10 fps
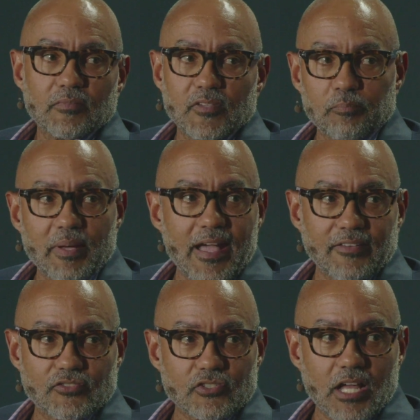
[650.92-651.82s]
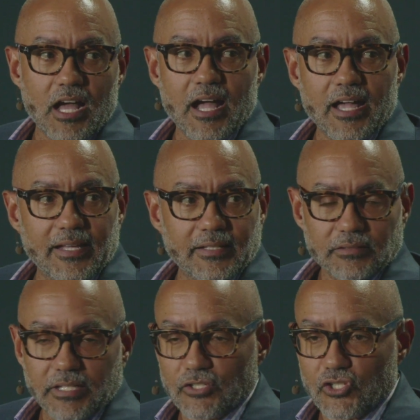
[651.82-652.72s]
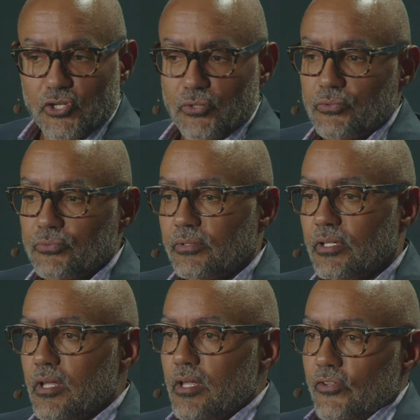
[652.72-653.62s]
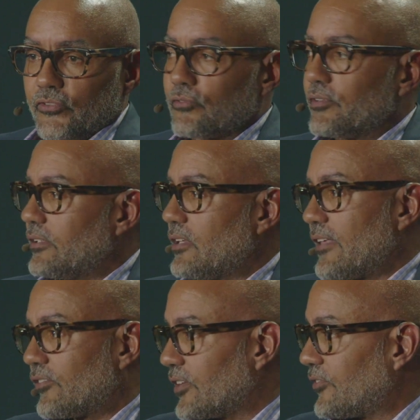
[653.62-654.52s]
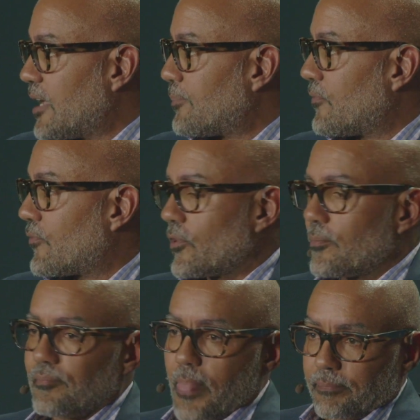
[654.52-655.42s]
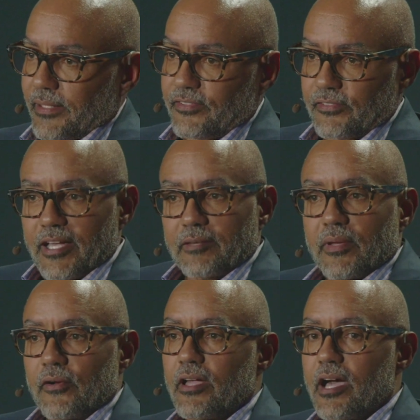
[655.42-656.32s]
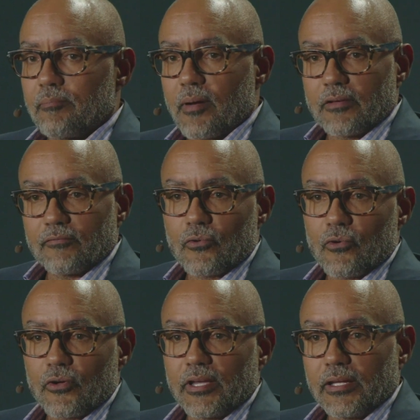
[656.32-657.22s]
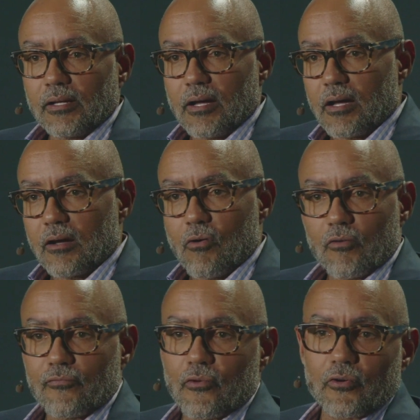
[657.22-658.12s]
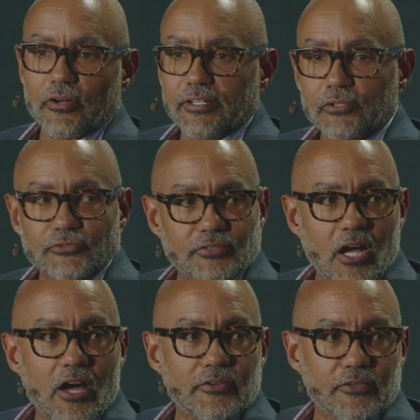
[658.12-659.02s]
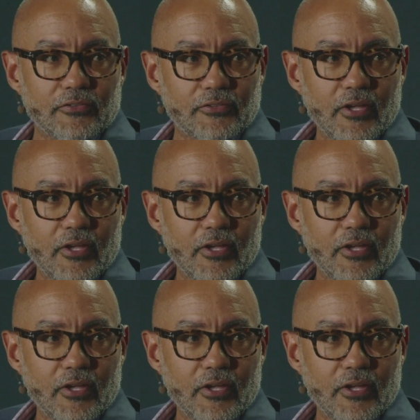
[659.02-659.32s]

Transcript: this past July and June, certainly as an example for places like Marriott Bonvoy or for Hilton Honors,